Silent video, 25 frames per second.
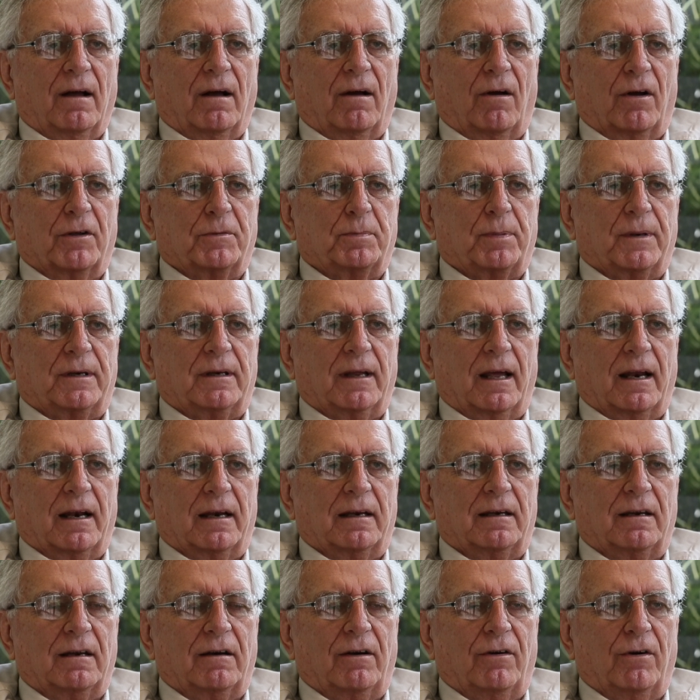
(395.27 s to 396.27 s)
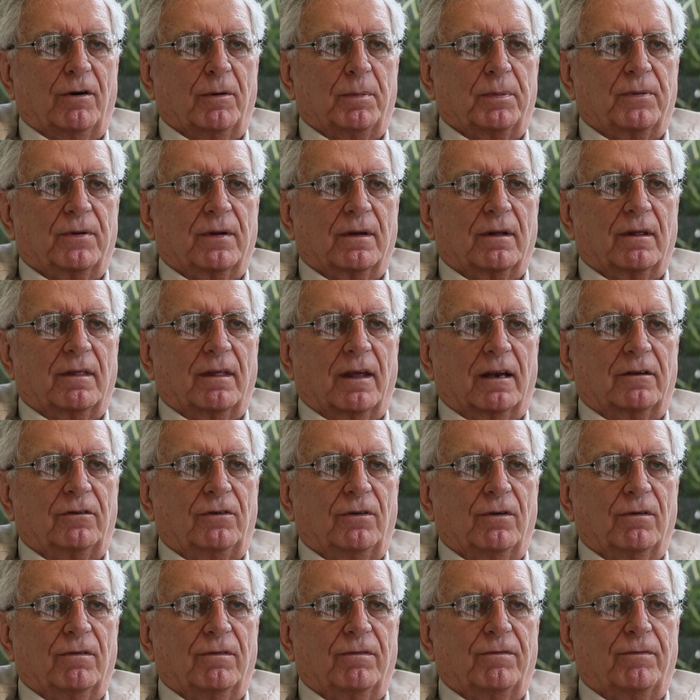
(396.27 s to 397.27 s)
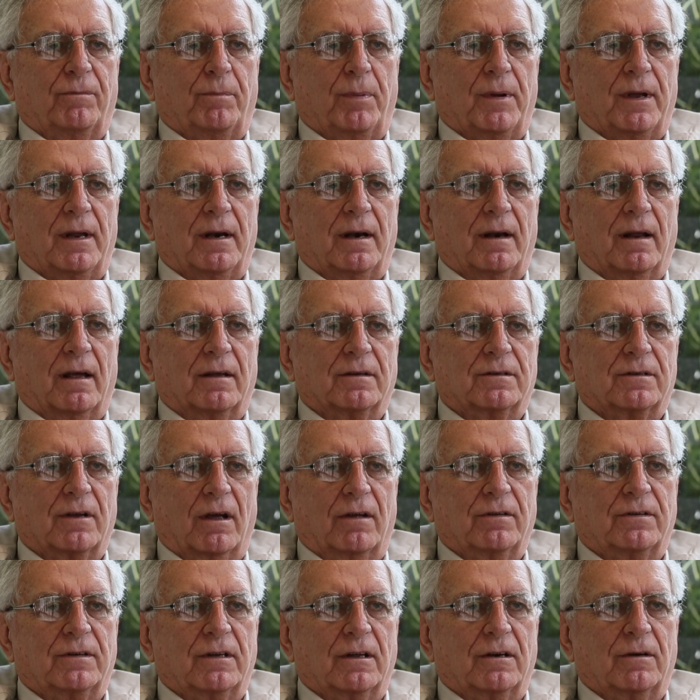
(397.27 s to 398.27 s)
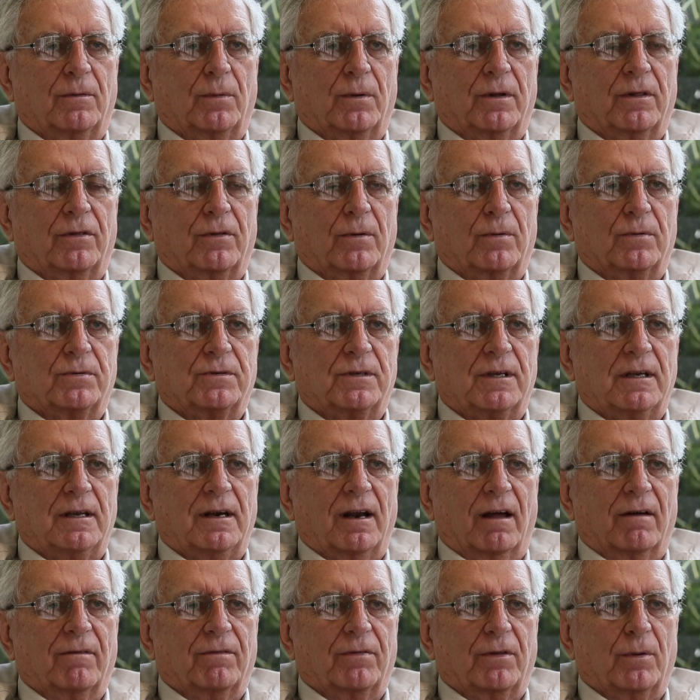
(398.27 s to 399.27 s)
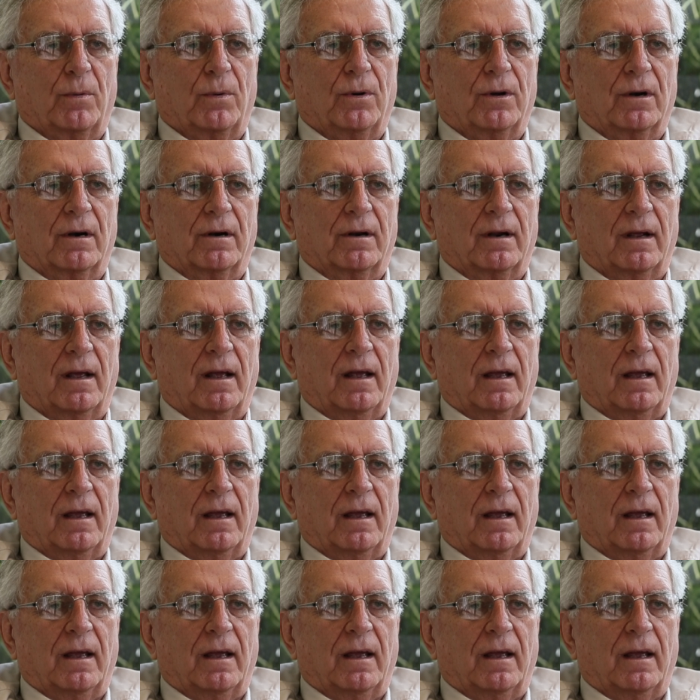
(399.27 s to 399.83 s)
hospitality groups that you've been associated with or seen over the world.